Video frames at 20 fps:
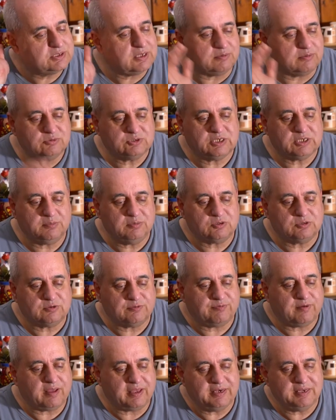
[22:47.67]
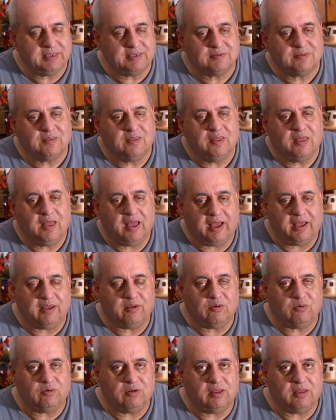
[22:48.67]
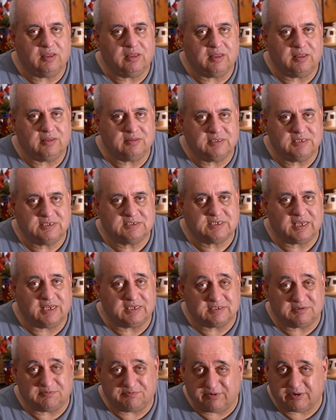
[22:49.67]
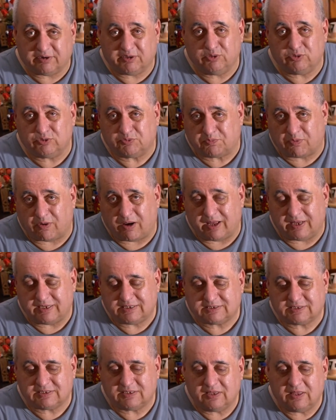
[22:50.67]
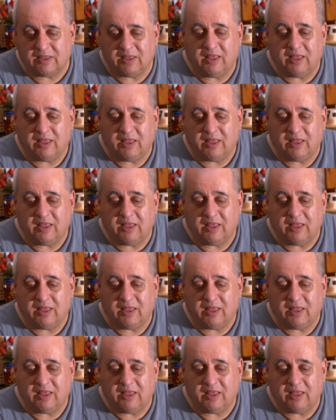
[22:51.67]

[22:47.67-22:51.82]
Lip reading: I was able to find it this as a very good price.